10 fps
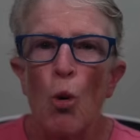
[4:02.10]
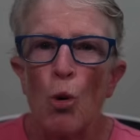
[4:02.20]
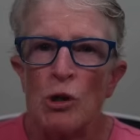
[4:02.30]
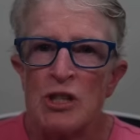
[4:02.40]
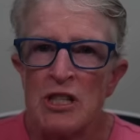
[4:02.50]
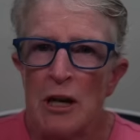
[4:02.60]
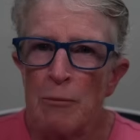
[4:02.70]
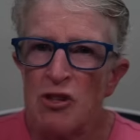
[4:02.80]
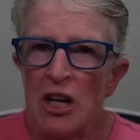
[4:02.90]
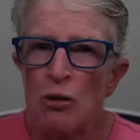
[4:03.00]
or
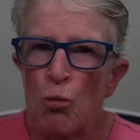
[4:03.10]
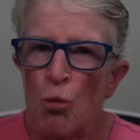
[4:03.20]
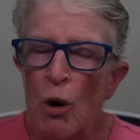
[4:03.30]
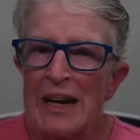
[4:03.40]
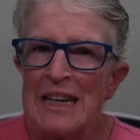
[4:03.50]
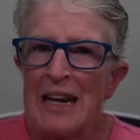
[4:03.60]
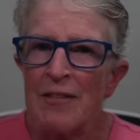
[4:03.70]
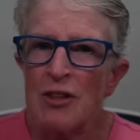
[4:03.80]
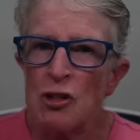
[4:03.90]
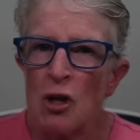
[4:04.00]
subject right
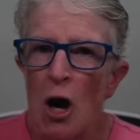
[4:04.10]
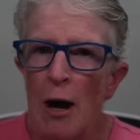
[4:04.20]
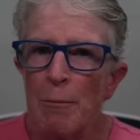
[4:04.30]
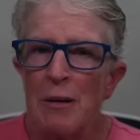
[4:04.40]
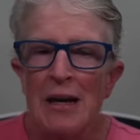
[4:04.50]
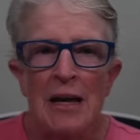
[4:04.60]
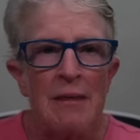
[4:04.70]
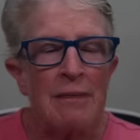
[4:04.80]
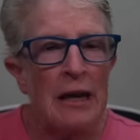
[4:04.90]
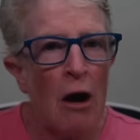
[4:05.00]
at the top,
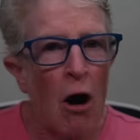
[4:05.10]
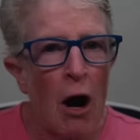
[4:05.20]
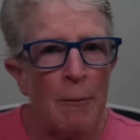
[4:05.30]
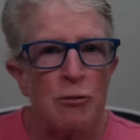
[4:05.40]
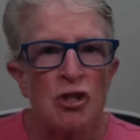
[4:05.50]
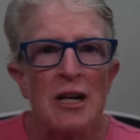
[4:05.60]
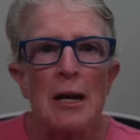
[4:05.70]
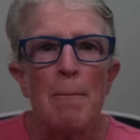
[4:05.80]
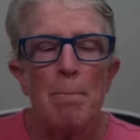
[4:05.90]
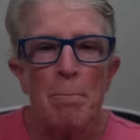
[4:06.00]
the
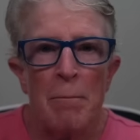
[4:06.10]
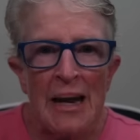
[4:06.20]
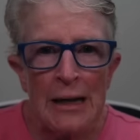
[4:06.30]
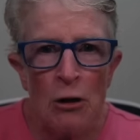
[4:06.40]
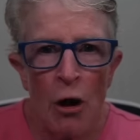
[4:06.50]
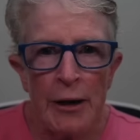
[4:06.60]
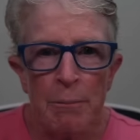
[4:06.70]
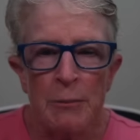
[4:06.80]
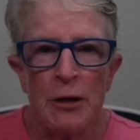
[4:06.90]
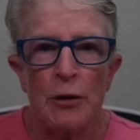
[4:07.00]
option may not
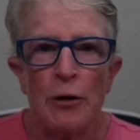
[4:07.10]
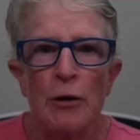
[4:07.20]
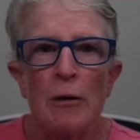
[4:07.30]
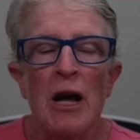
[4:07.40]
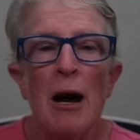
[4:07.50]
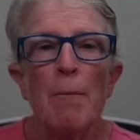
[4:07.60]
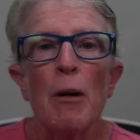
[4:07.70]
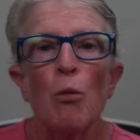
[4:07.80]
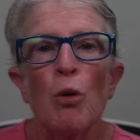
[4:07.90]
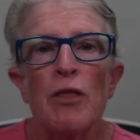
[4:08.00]
appear,
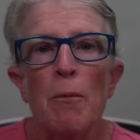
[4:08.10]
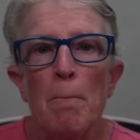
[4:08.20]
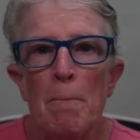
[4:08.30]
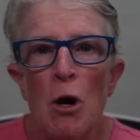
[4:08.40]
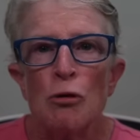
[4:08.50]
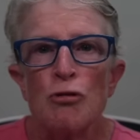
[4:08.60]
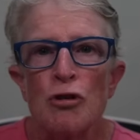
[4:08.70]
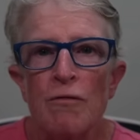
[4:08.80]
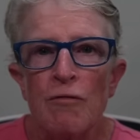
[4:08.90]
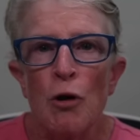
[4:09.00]
but with
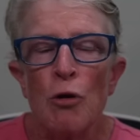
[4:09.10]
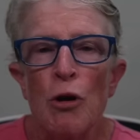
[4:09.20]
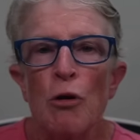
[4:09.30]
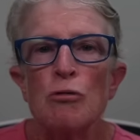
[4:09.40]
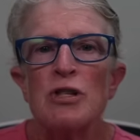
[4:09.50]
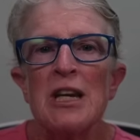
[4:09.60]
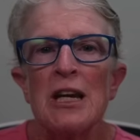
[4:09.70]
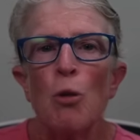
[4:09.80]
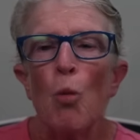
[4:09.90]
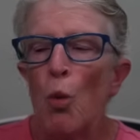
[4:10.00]
most photos,
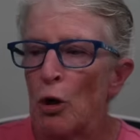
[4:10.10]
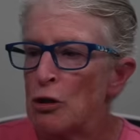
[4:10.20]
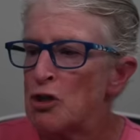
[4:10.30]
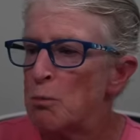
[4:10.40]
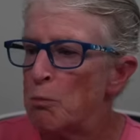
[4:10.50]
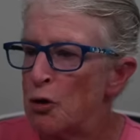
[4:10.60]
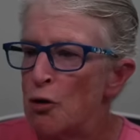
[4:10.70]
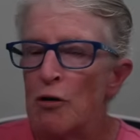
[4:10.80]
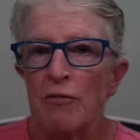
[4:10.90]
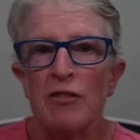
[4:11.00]
it works
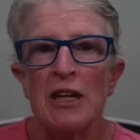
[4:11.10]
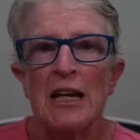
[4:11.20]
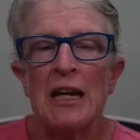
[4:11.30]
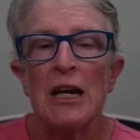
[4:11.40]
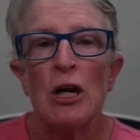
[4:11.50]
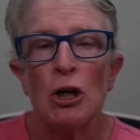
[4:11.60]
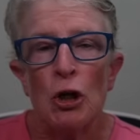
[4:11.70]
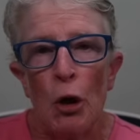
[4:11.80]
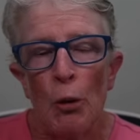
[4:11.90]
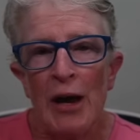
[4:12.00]
beautifully.
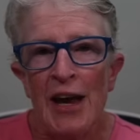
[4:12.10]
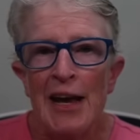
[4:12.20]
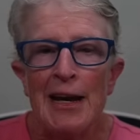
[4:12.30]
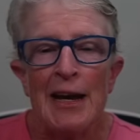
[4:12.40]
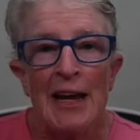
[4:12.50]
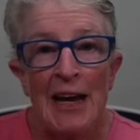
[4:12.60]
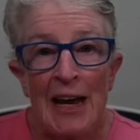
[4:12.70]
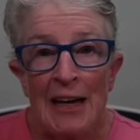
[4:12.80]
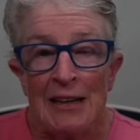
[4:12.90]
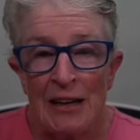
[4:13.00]
Go ahead
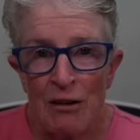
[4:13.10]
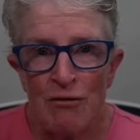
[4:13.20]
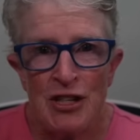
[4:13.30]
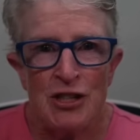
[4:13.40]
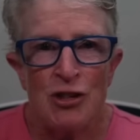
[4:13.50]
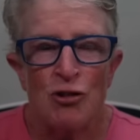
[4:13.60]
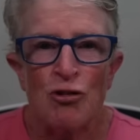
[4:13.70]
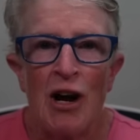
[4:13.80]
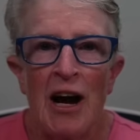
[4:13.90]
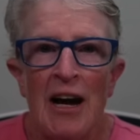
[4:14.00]
and give this a
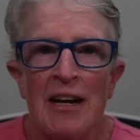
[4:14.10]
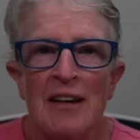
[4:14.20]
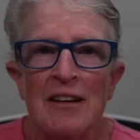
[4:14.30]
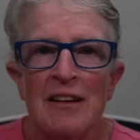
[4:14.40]
try.